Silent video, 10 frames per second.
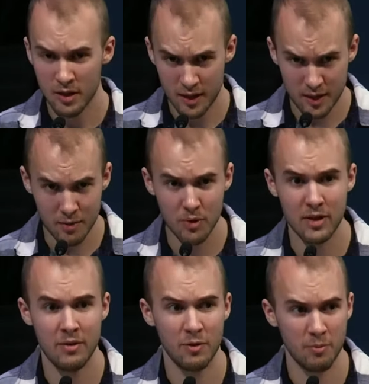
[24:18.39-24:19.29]
He would
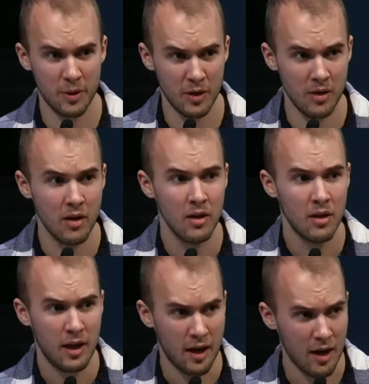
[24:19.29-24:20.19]
even be
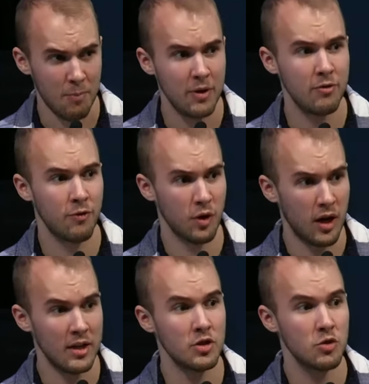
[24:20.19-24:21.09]
happy for
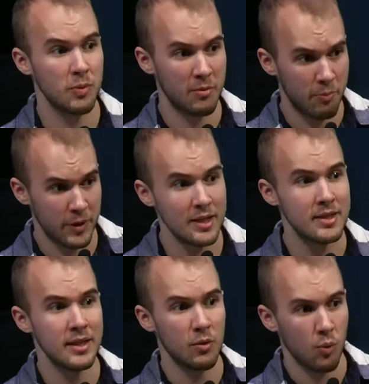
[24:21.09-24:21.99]
us to be
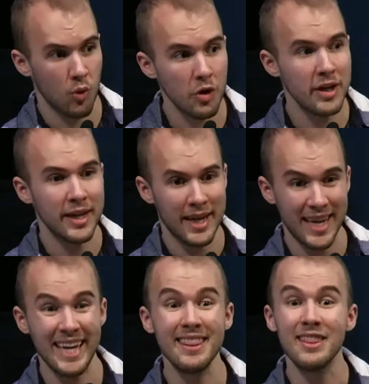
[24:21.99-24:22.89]
busy working
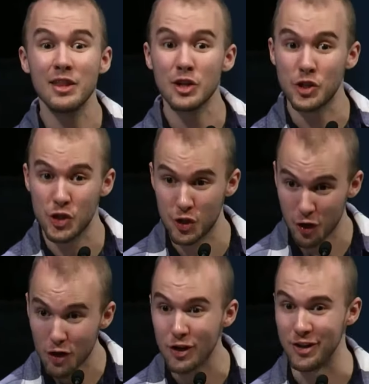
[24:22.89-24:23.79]
in the
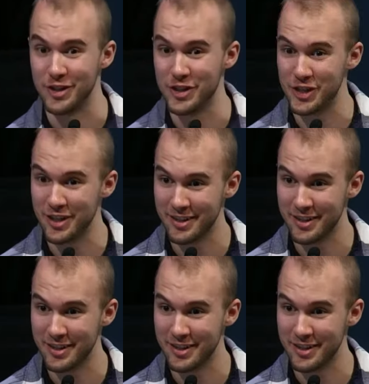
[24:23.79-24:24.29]
church.